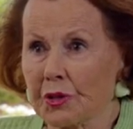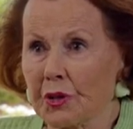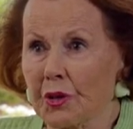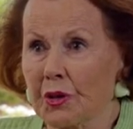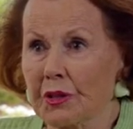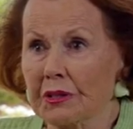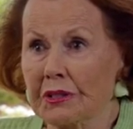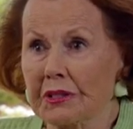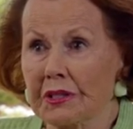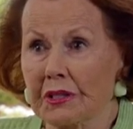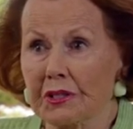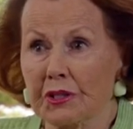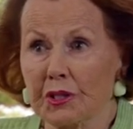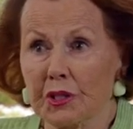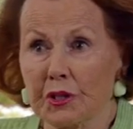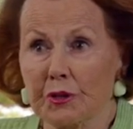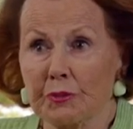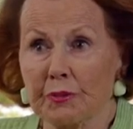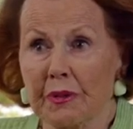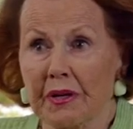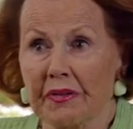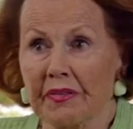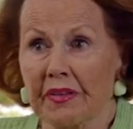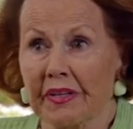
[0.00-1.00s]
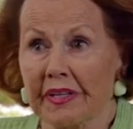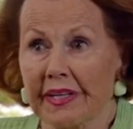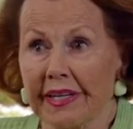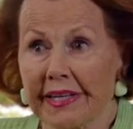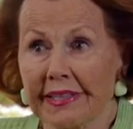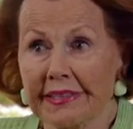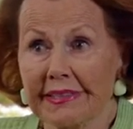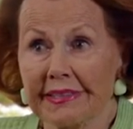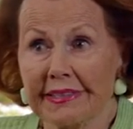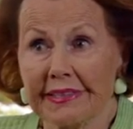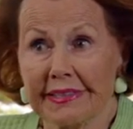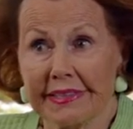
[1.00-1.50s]
caused us to spend the
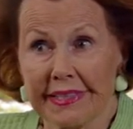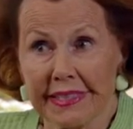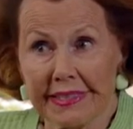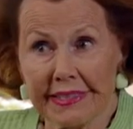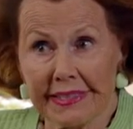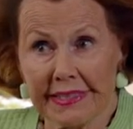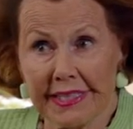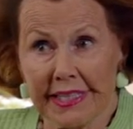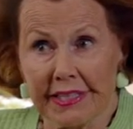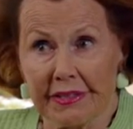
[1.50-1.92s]
next six